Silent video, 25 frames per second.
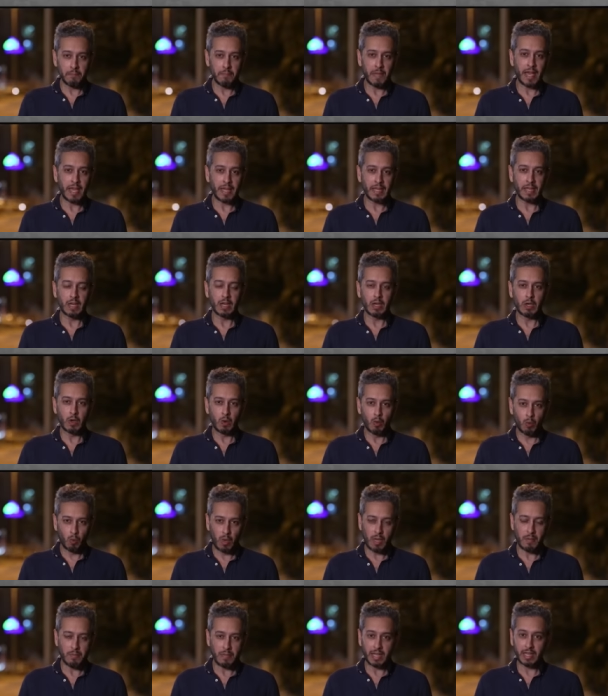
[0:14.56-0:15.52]
Men,
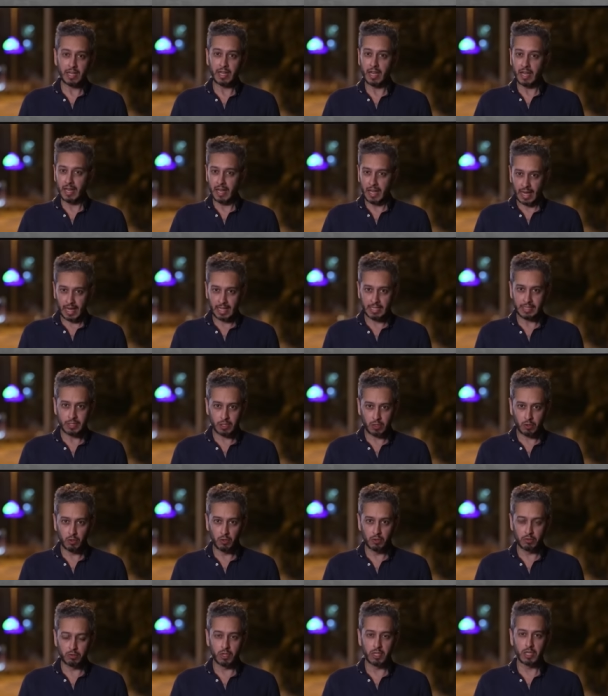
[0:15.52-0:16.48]
women, and
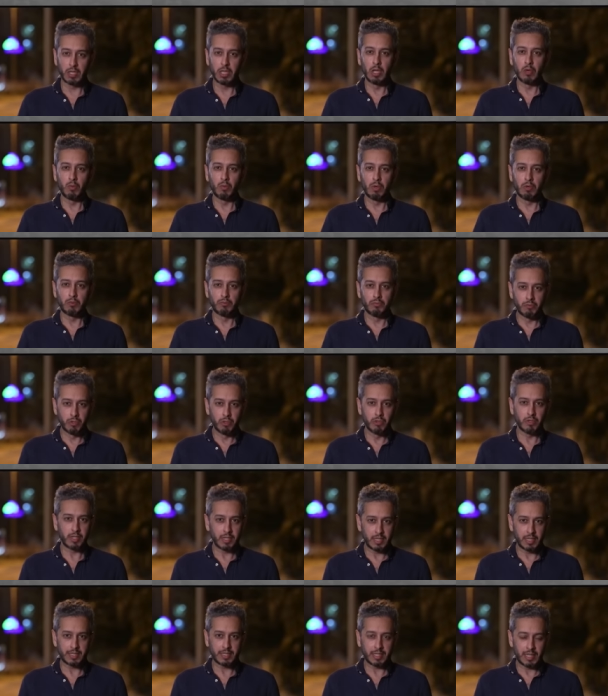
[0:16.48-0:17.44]
children were
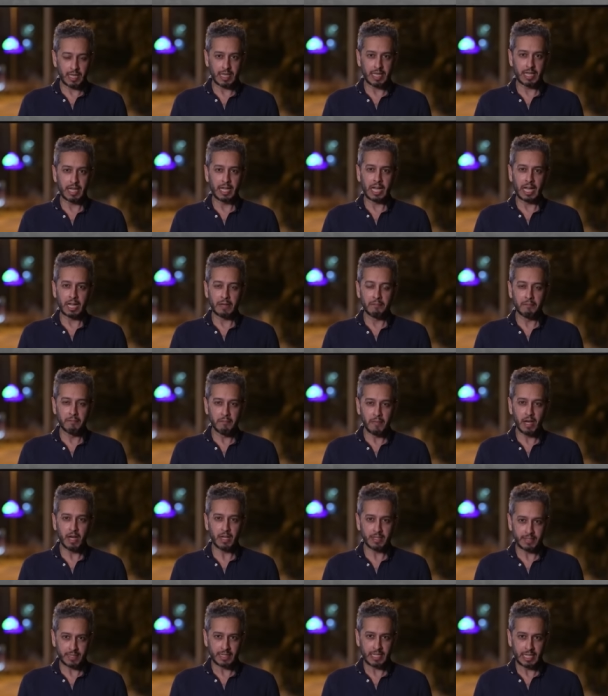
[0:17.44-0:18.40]
ruthlessly and
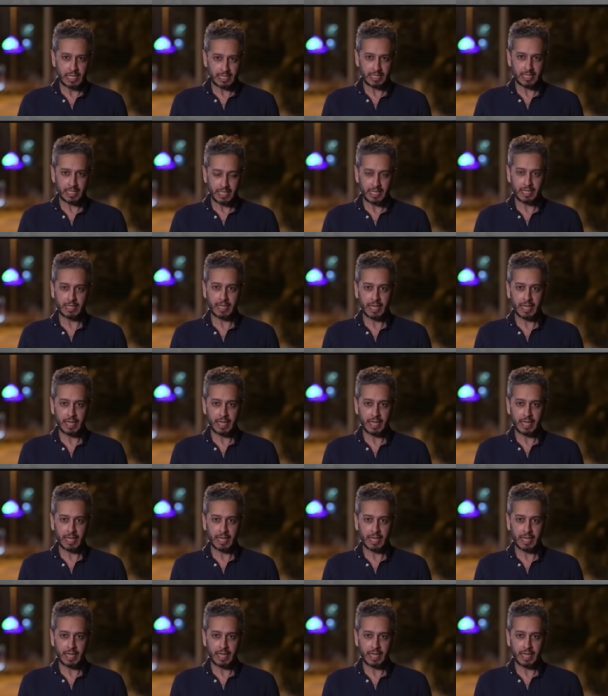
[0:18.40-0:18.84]
mercilessly